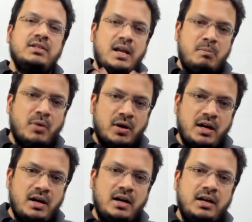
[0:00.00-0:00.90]
are
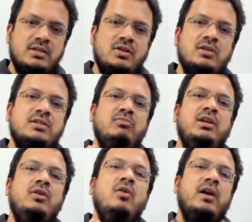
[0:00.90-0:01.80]
important, and it is not
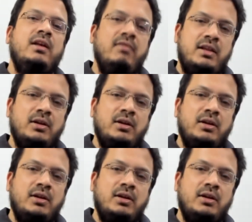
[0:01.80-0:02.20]
something God given.